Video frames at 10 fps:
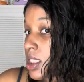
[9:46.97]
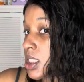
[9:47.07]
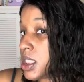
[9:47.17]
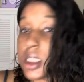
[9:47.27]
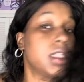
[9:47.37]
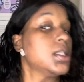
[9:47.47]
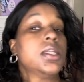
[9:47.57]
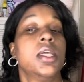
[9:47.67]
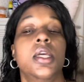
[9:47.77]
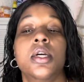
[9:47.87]
this is
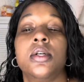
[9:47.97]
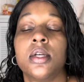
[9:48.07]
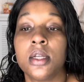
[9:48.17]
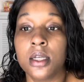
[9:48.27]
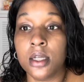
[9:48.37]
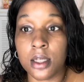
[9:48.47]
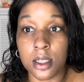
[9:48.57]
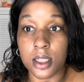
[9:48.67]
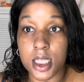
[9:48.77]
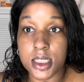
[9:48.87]

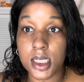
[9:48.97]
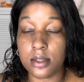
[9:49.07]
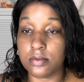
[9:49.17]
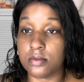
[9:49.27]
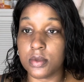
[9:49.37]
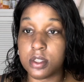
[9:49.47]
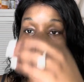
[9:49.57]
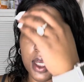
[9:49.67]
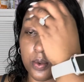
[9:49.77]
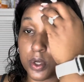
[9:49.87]
that's it. This is
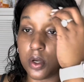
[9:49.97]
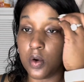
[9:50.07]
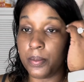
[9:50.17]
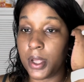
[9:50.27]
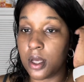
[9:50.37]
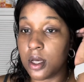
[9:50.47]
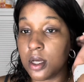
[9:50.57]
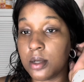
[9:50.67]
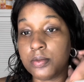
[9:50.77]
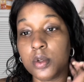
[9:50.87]
like with no
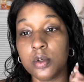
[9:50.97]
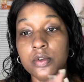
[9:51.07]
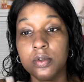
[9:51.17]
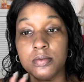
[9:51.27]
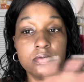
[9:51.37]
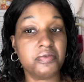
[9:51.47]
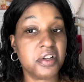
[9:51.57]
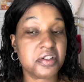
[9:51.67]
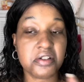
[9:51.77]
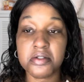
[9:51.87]
makeup, no
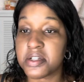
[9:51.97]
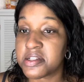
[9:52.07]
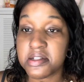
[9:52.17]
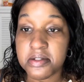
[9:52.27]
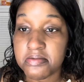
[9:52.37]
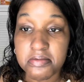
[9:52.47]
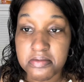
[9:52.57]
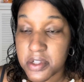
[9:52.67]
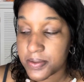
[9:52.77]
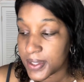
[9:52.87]
filter. This is
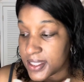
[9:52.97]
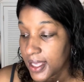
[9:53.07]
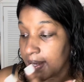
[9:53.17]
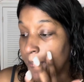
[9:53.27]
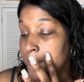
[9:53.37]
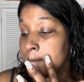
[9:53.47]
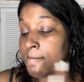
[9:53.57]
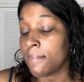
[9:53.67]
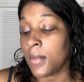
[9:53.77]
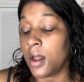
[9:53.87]
just my skin.
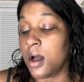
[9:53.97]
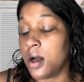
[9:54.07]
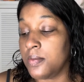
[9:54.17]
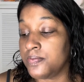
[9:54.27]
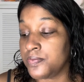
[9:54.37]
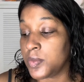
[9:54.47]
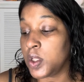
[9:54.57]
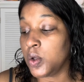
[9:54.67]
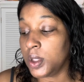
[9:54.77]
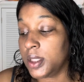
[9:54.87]
The
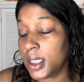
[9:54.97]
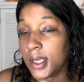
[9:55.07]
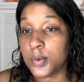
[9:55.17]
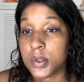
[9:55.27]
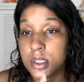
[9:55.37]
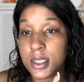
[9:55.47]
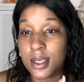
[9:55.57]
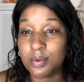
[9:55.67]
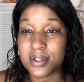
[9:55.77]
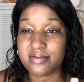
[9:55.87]
only thing I will say,
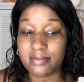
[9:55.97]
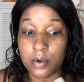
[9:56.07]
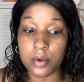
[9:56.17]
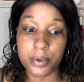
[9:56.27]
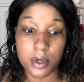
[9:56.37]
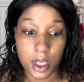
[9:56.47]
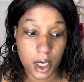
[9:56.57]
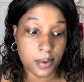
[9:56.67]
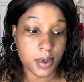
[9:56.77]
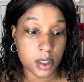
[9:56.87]
which I won't put on
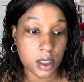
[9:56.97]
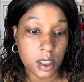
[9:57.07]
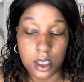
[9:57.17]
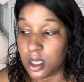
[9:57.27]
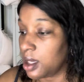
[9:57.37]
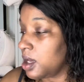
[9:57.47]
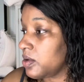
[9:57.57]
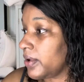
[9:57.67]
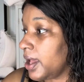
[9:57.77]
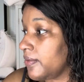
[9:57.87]
camera, but I don't
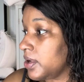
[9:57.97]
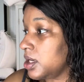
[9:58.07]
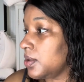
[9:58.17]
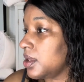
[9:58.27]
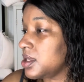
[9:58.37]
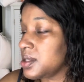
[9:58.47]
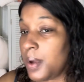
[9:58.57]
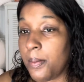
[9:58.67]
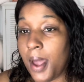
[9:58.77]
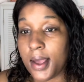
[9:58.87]
even have it anyway. I think it's in
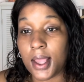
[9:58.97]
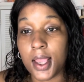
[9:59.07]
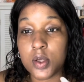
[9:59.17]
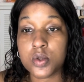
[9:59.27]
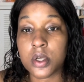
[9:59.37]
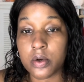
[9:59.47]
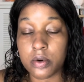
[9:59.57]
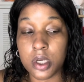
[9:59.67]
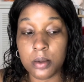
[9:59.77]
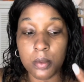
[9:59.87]
my bag. I use a
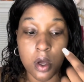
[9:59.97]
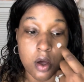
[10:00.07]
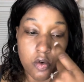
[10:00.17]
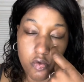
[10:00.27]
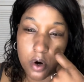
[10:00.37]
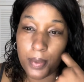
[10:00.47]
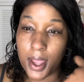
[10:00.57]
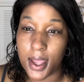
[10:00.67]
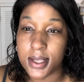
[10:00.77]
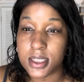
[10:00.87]
cream for my
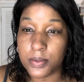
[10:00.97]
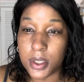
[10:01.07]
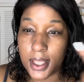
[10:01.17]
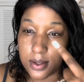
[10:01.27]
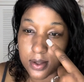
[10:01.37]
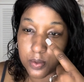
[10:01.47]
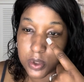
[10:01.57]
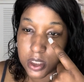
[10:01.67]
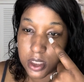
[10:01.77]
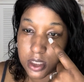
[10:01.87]
eczema, like,
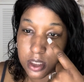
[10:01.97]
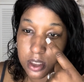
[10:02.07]
which is